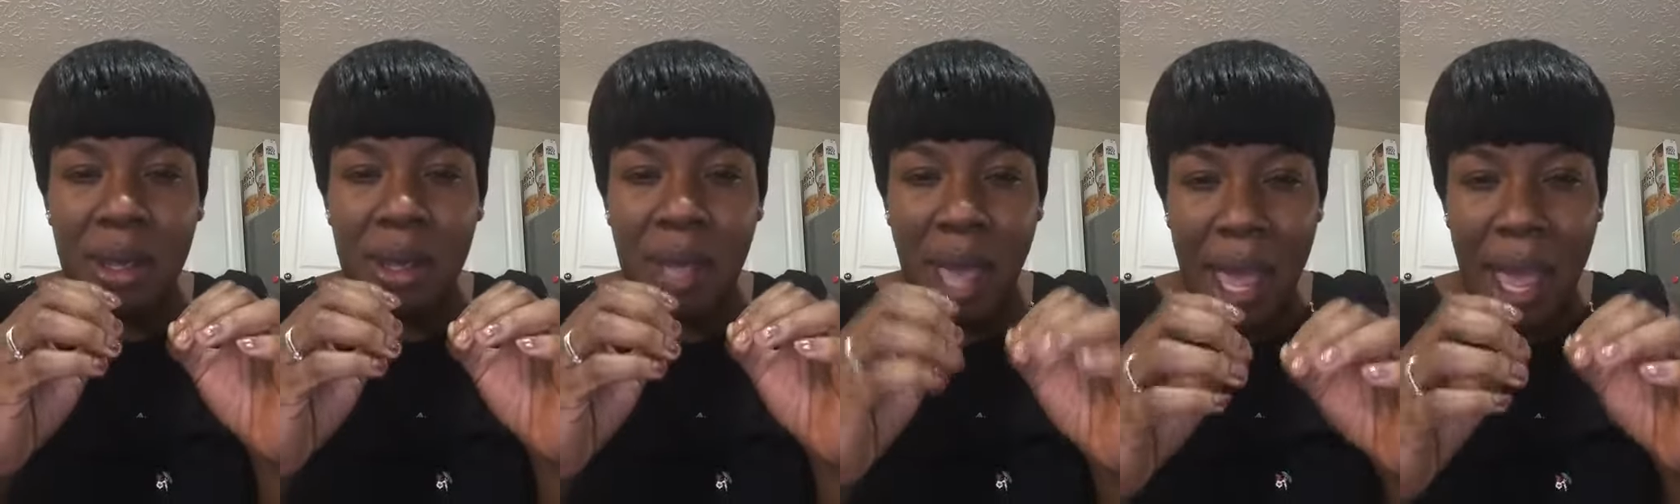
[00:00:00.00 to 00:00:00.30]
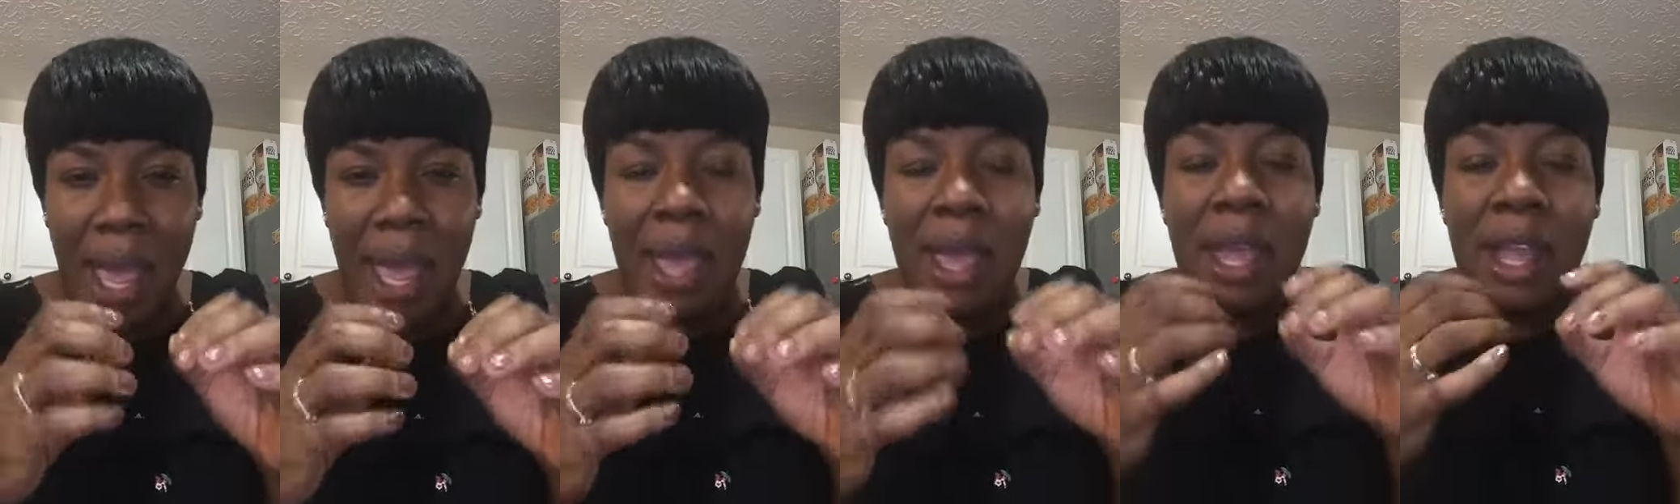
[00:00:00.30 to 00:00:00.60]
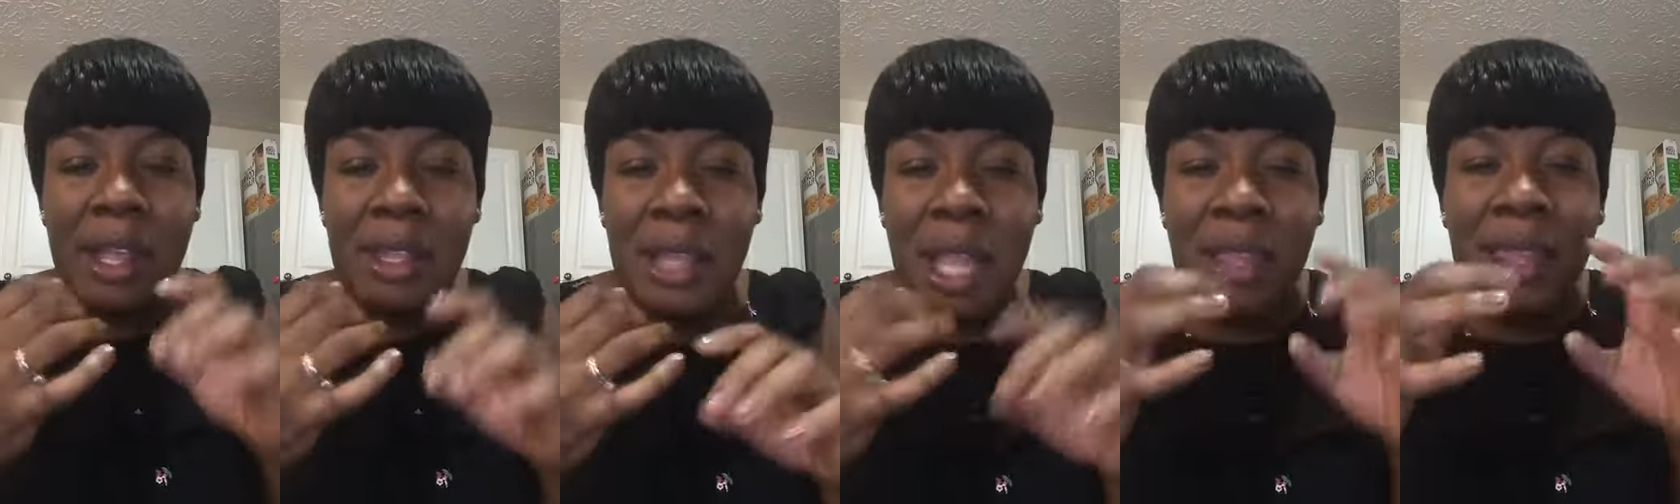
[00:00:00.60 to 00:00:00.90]
eh,
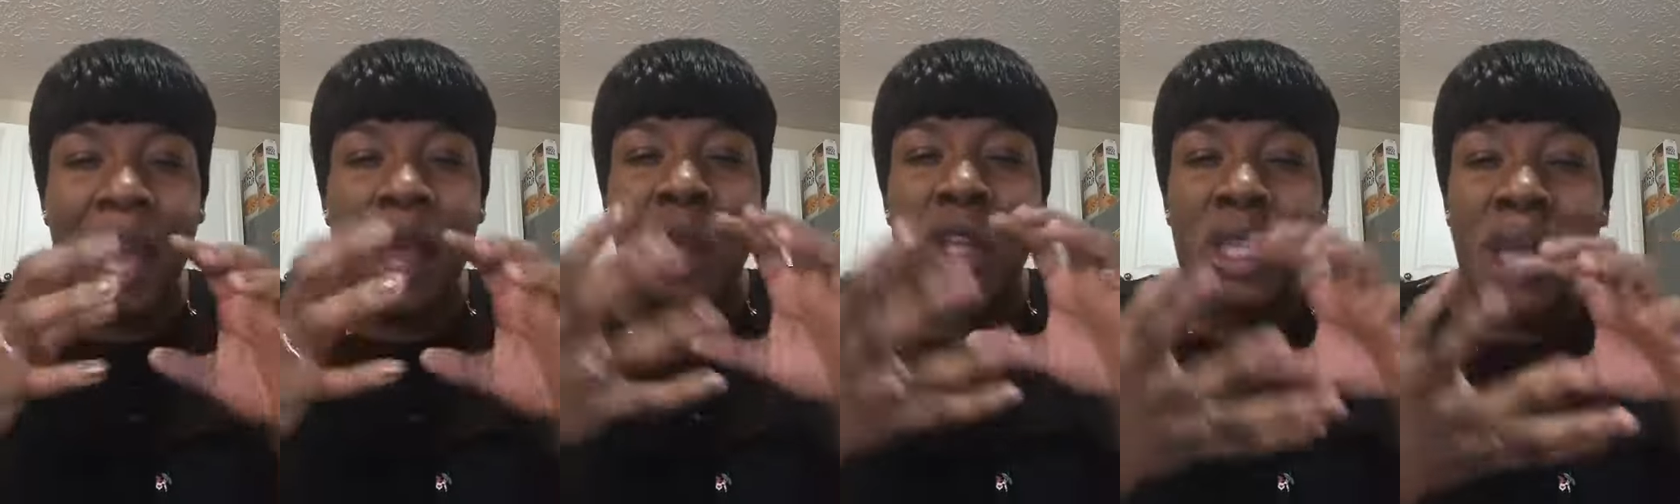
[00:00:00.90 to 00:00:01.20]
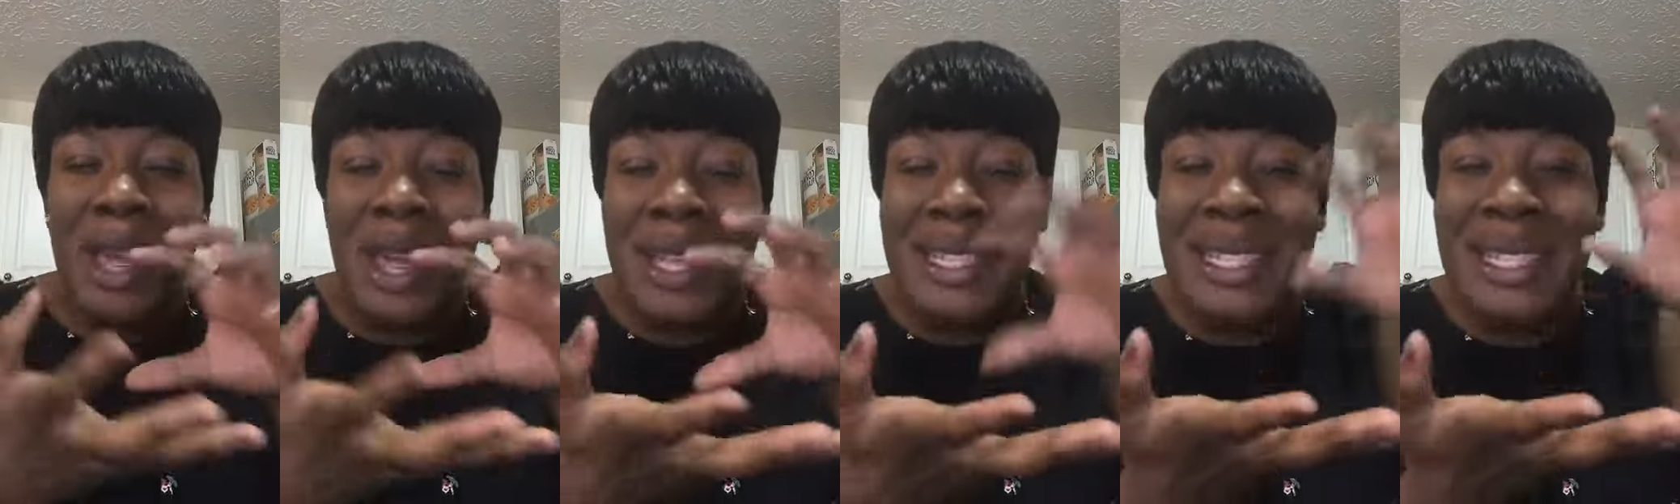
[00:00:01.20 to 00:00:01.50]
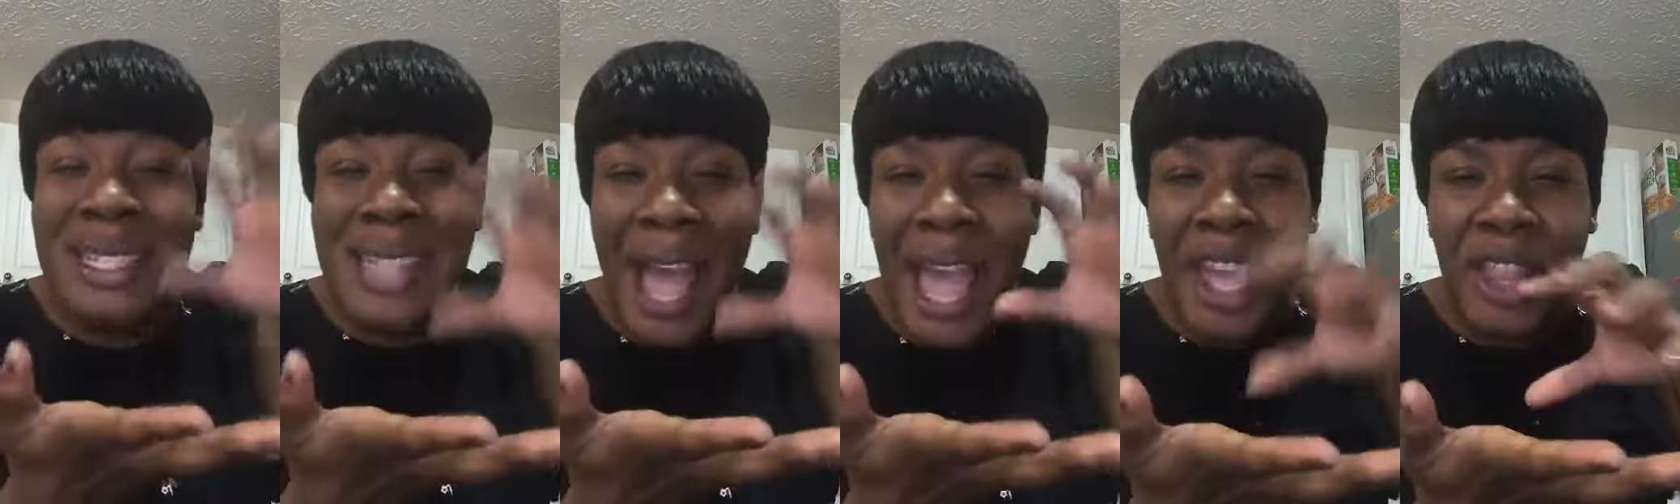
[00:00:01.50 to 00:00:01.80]
the, the,
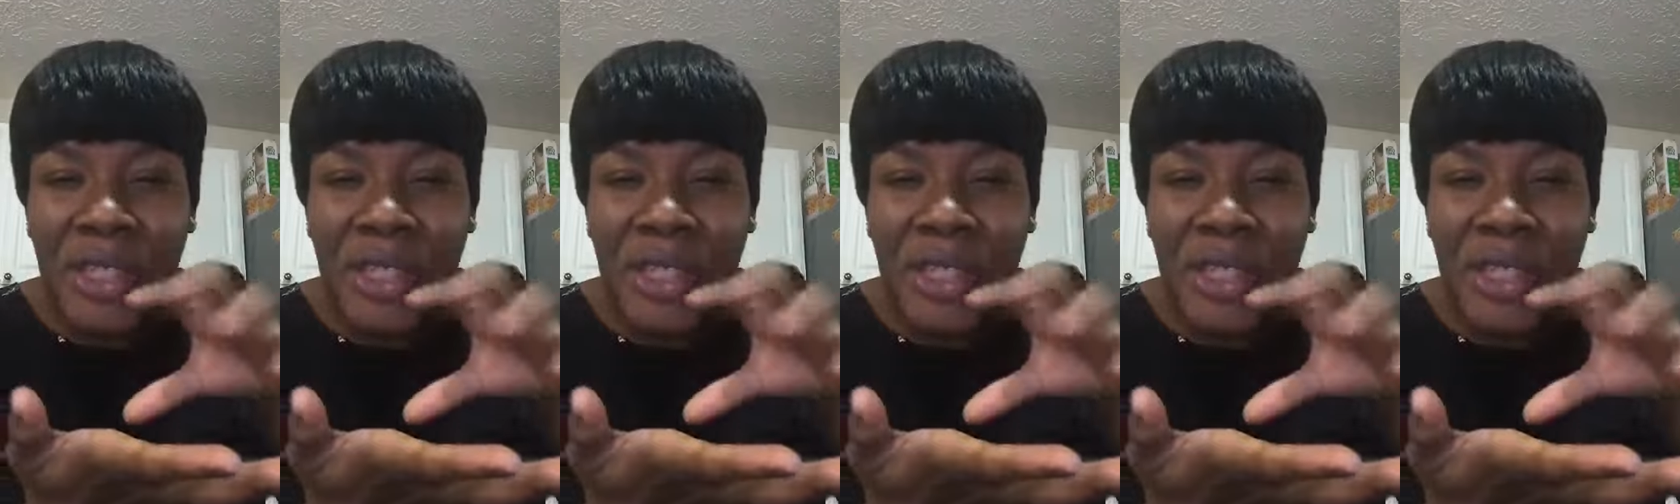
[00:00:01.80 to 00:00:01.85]
nine